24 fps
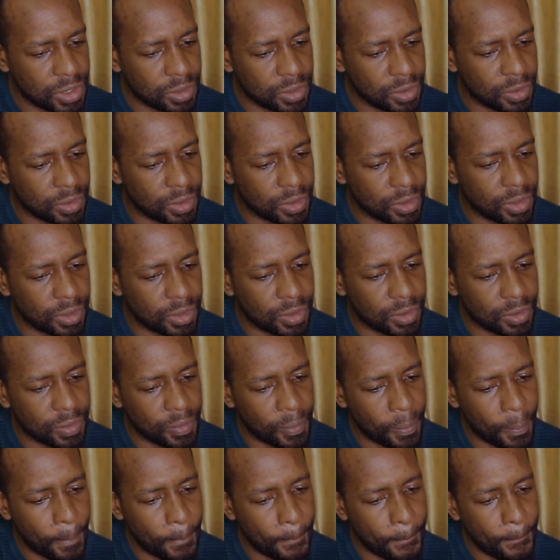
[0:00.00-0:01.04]

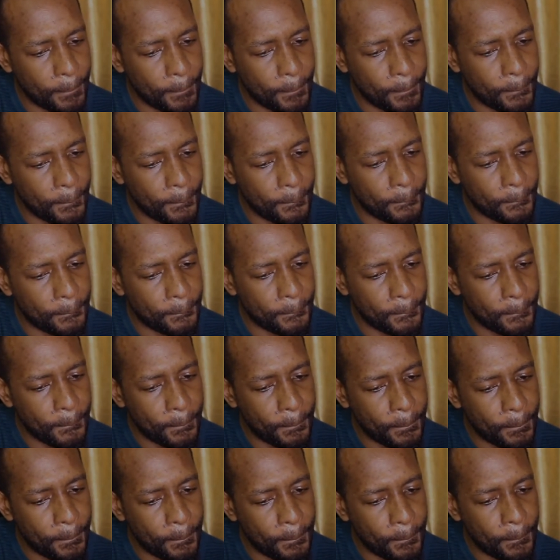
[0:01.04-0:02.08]

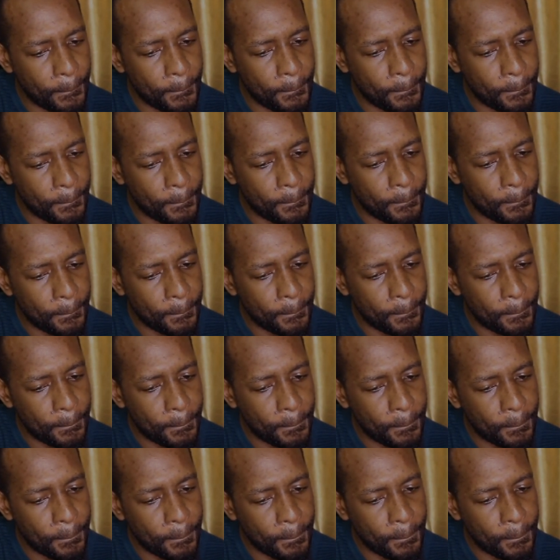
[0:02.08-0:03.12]

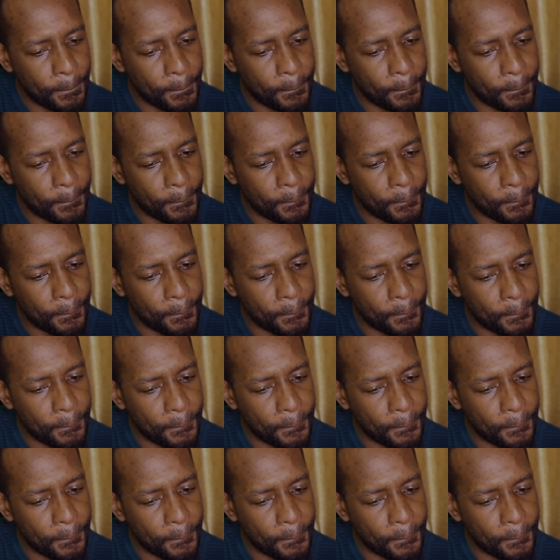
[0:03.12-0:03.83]
No one is speaking in this clip.